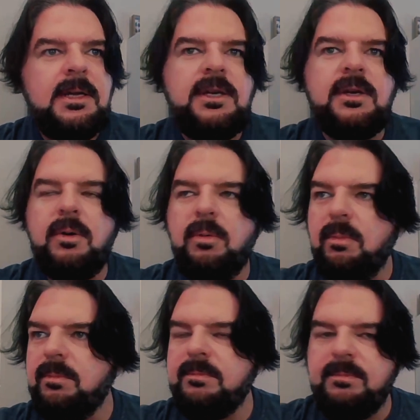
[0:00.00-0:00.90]
you know,
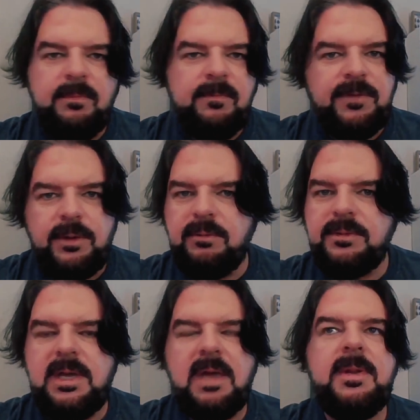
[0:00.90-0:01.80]

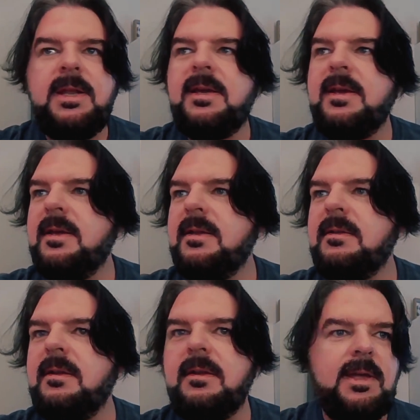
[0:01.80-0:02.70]
views coming
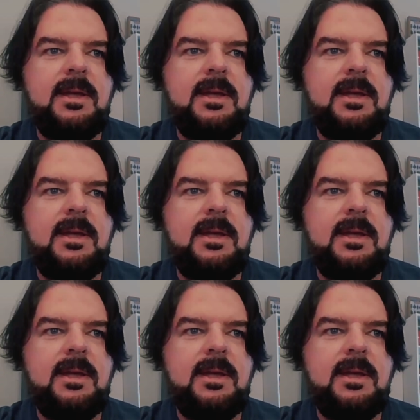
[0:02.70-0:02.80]
in.